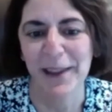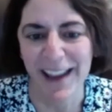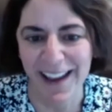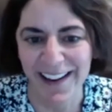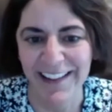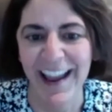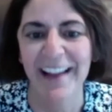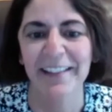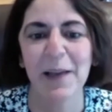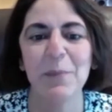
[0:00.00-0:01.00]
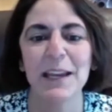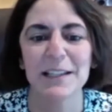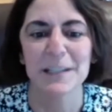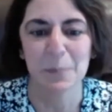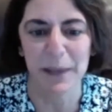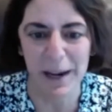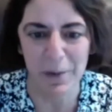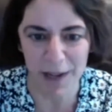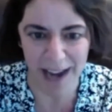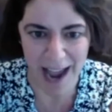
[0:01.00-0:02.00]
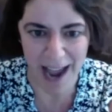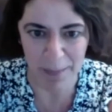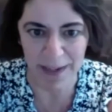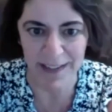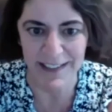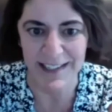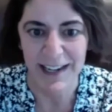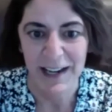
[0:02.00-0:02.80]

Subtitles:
okay, yeah, let me explain what happened.